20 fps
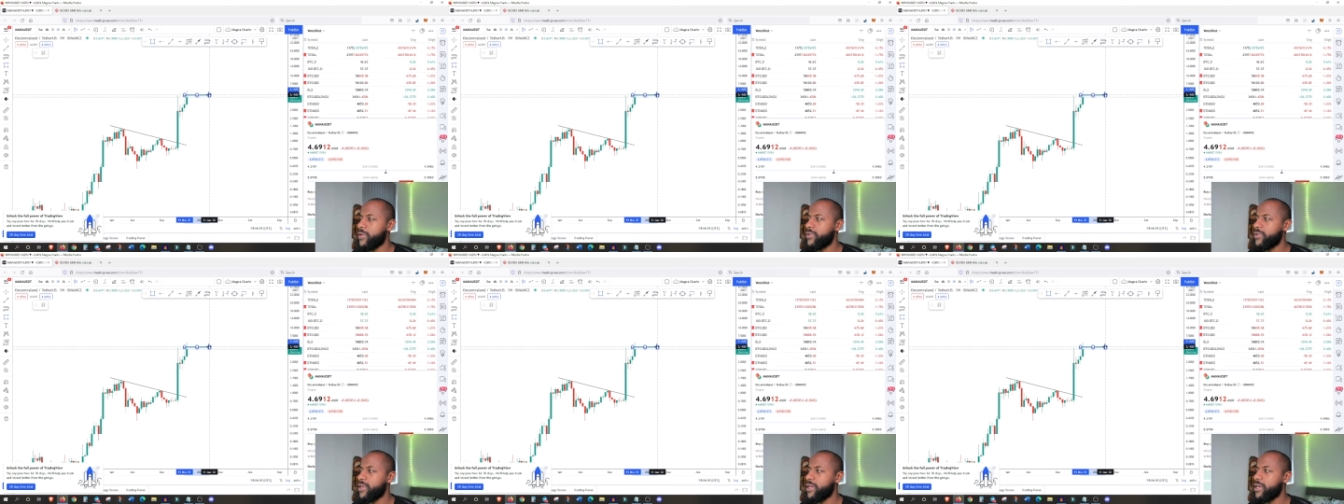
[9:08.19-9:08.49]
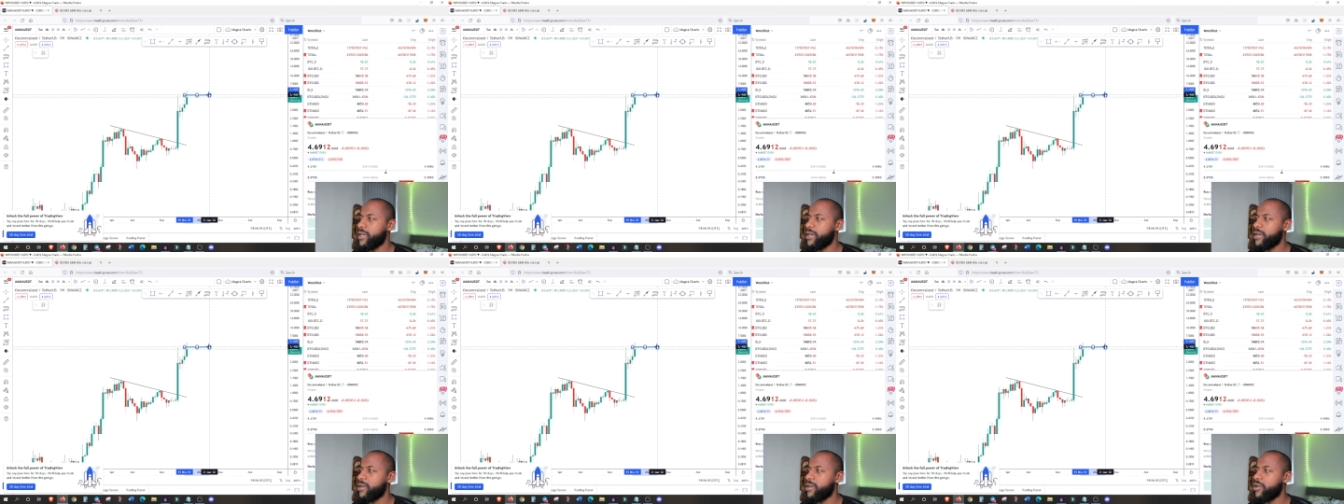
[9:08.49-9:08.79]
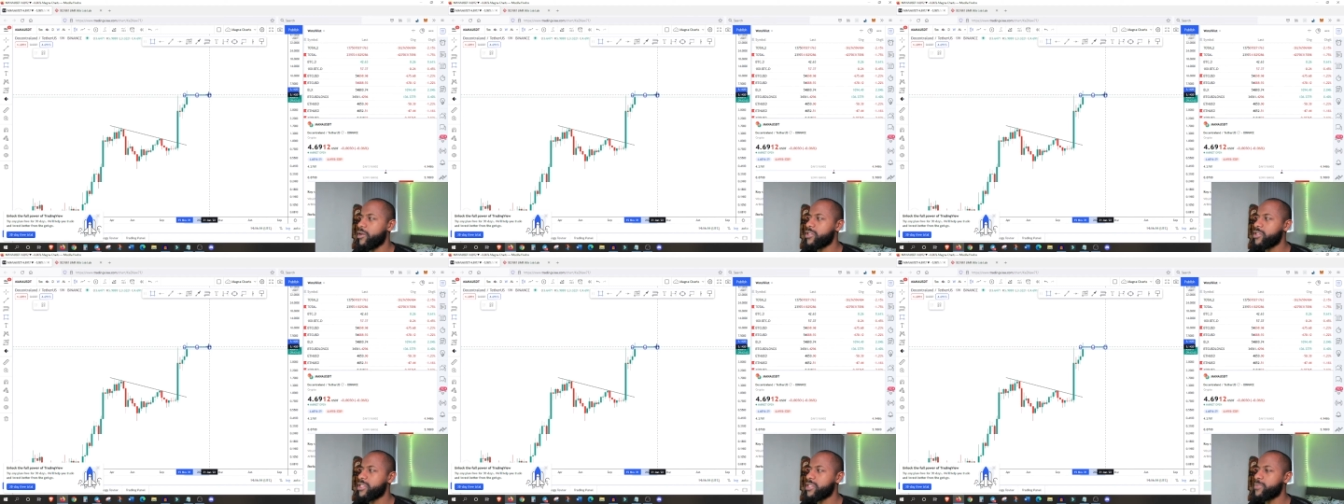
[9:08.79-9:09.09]
So if
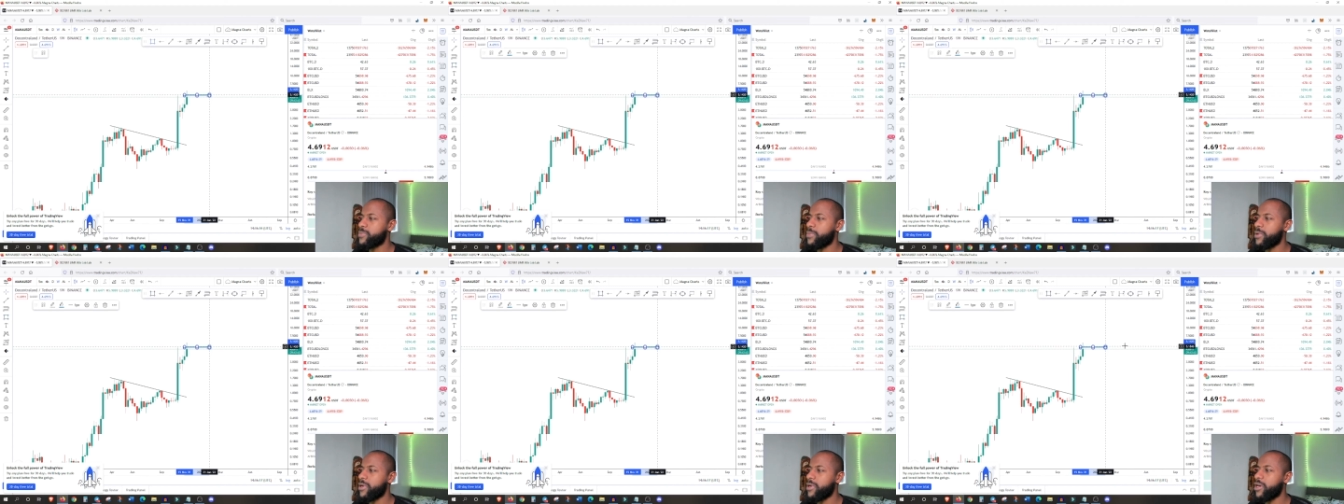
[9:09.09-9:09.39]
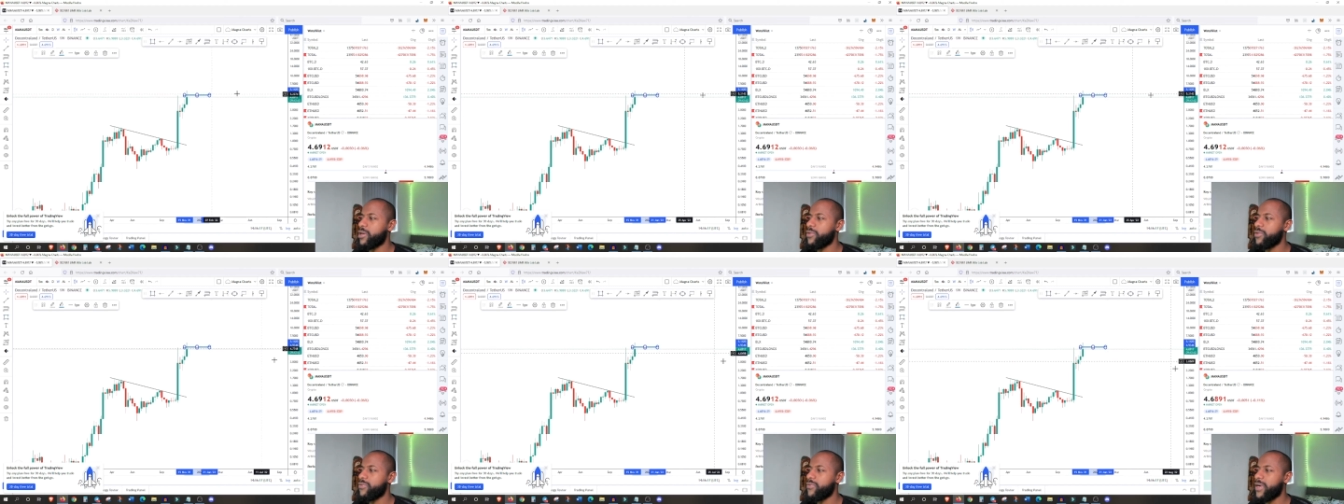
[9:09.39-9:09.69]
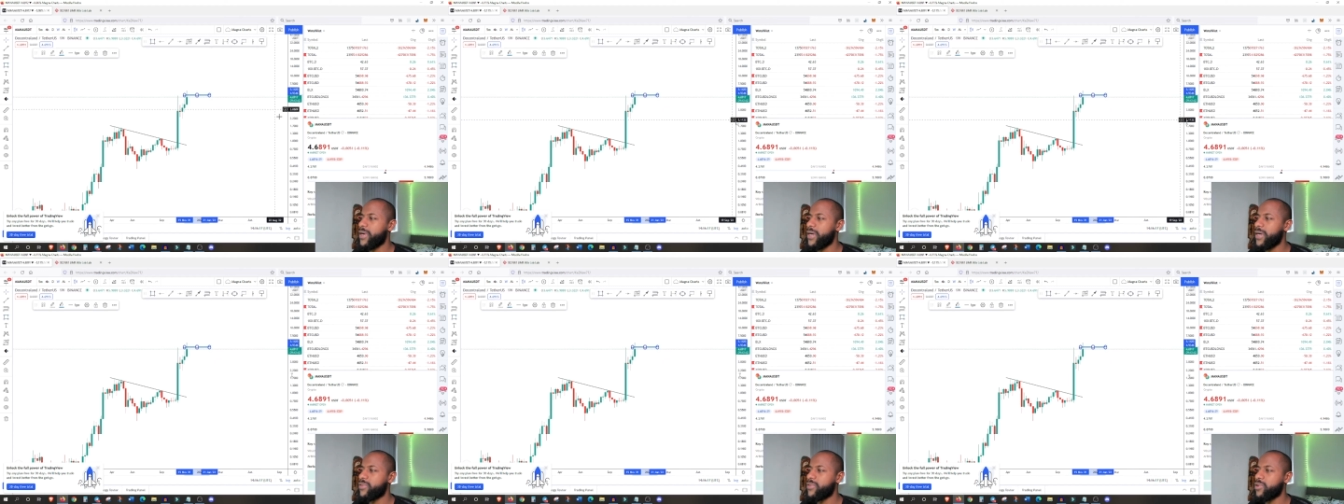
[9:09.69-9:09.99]
it closes below
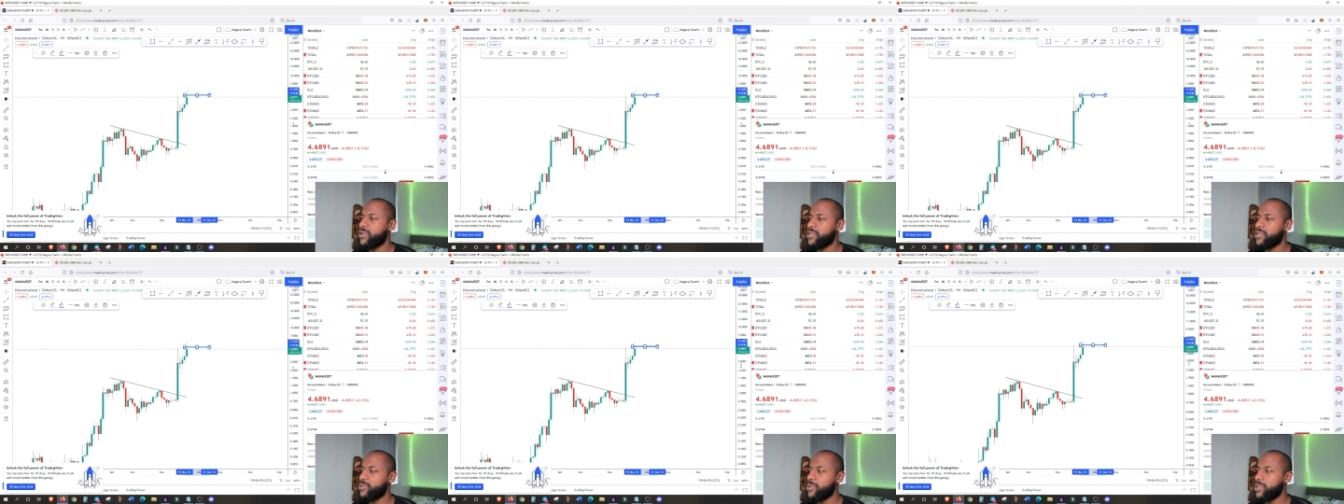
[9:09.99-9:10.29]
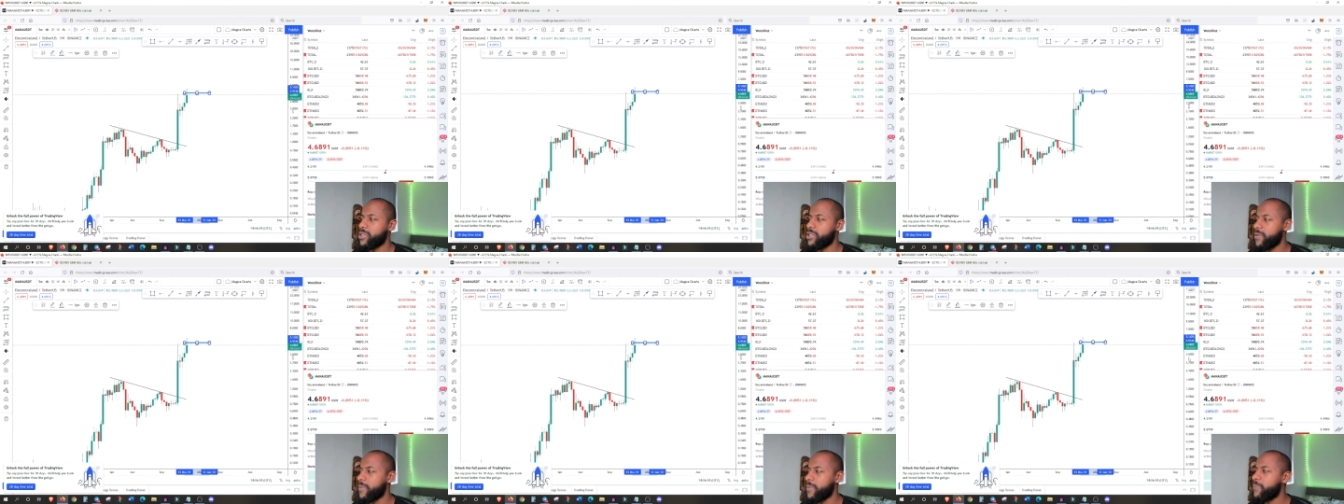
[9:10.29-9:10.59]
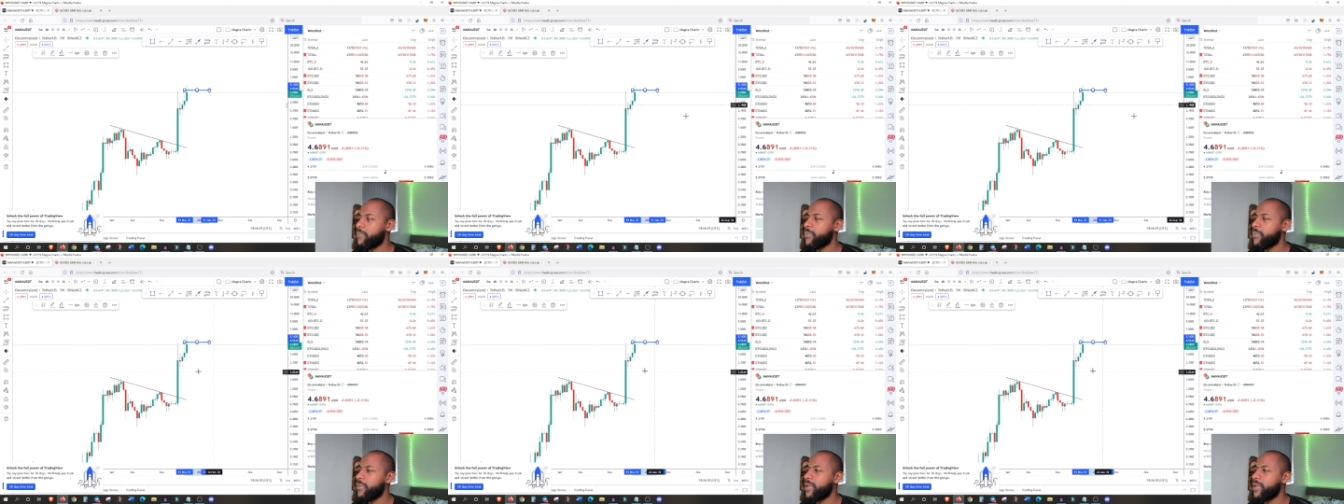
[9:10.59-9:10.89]
$5, which